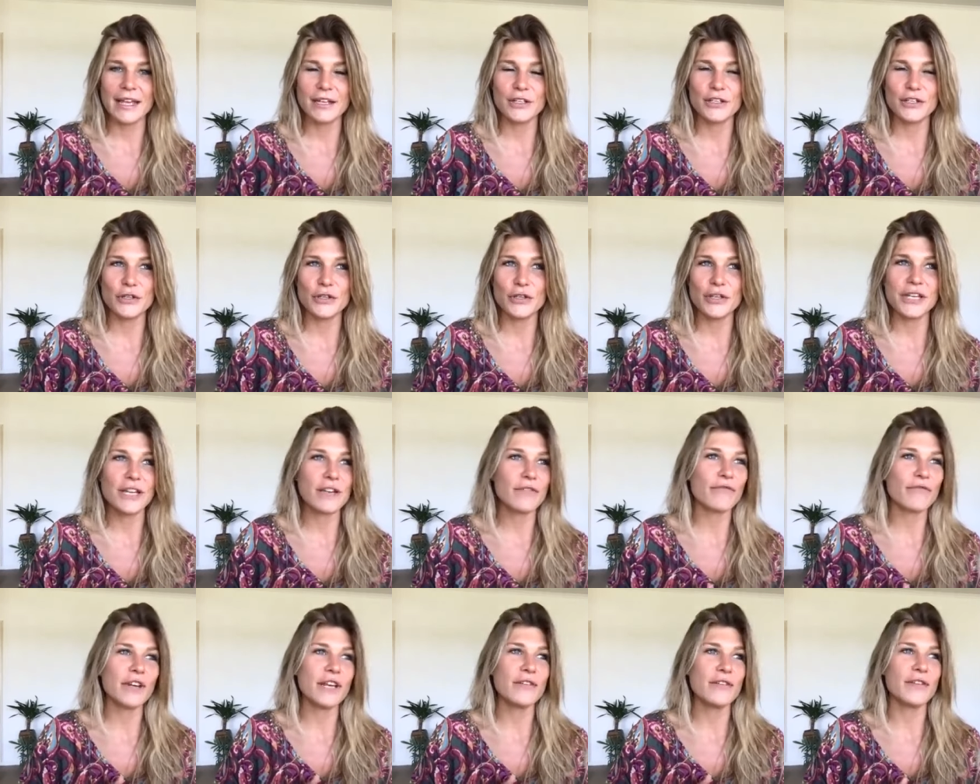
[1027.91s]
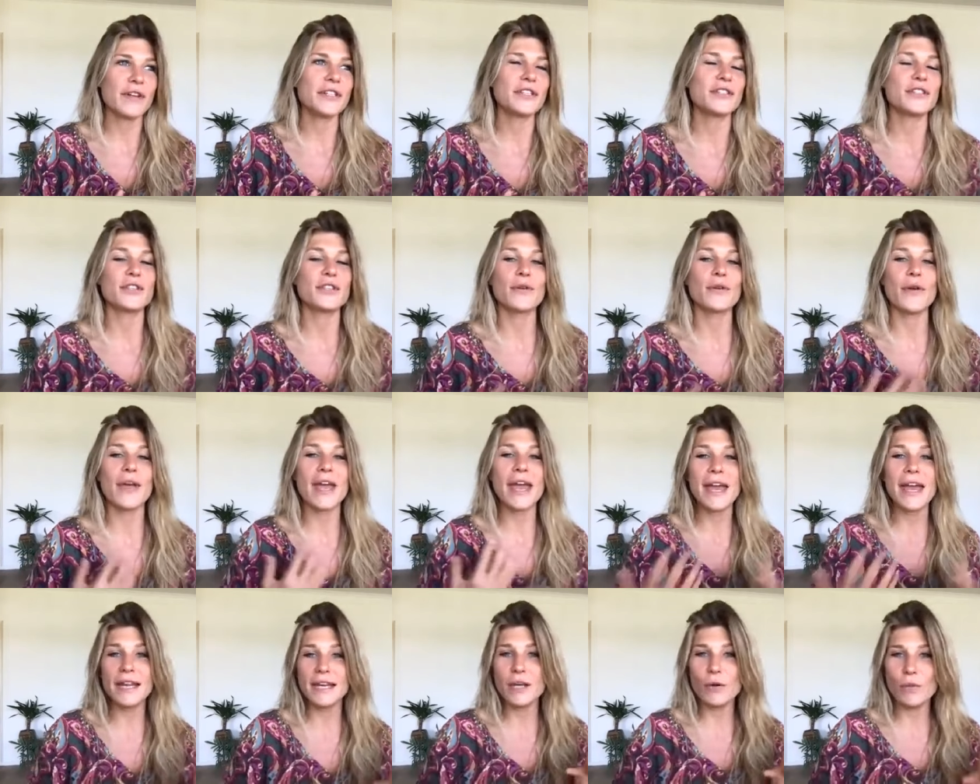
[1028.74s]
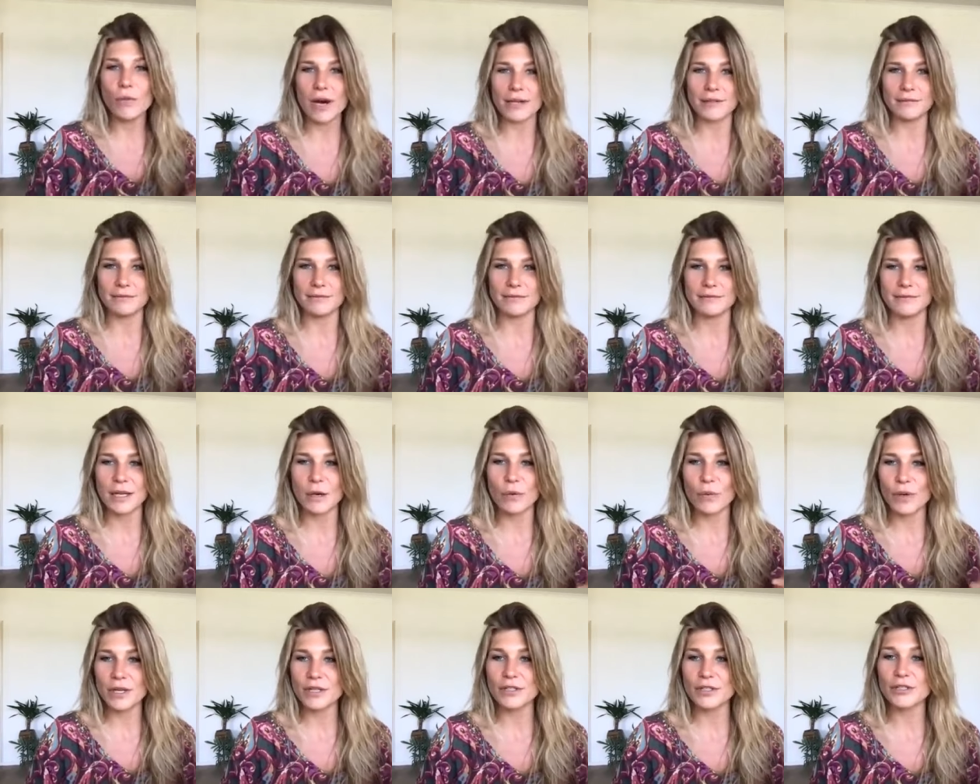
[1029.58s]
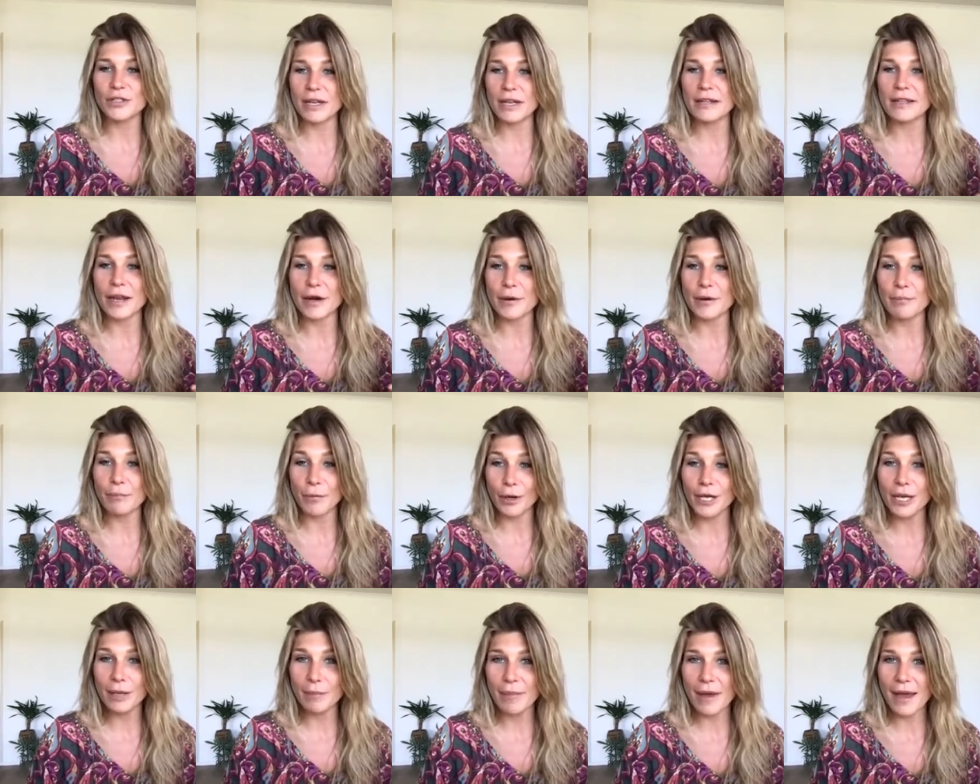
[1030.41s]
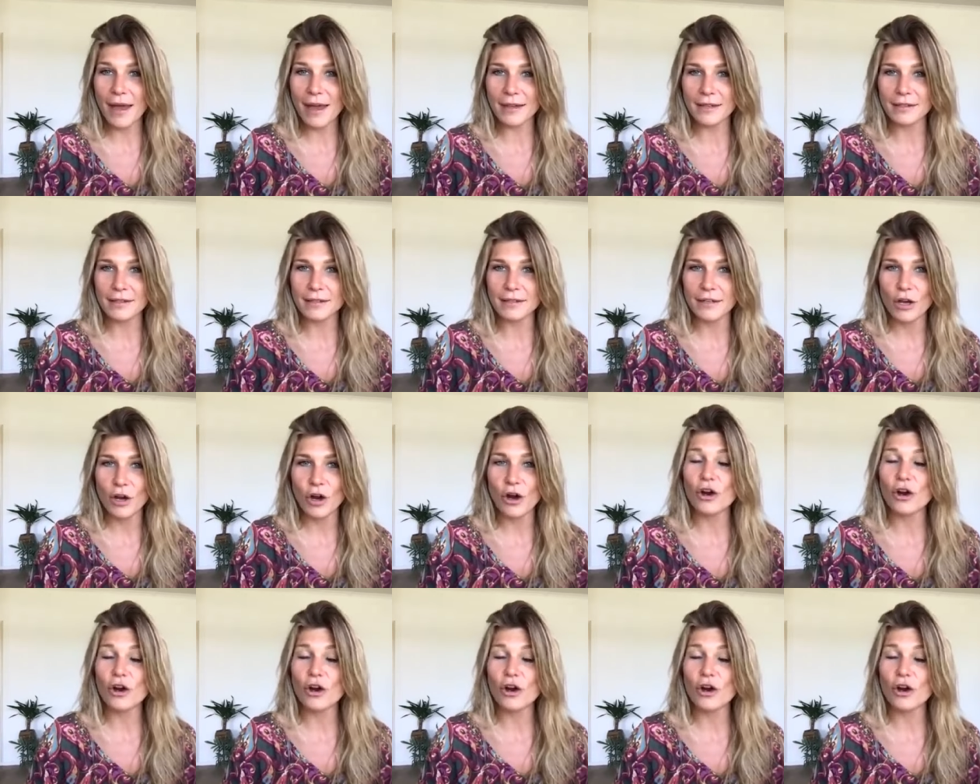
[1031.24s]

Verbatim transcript: Do you give refunds to anyone that wants their money back,